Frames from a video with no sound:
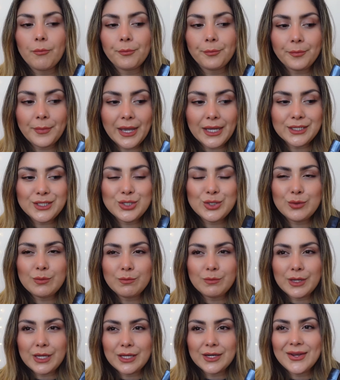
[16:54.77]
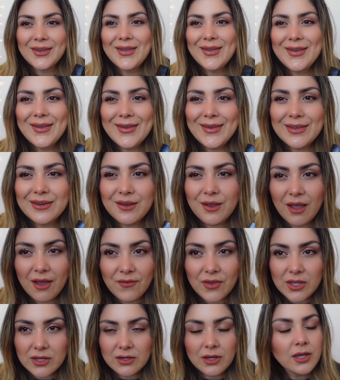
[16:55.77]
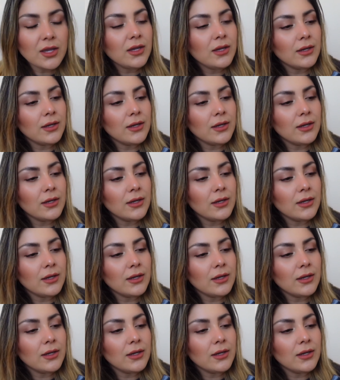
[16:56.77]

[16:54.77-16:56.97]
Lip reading: match made in heaven.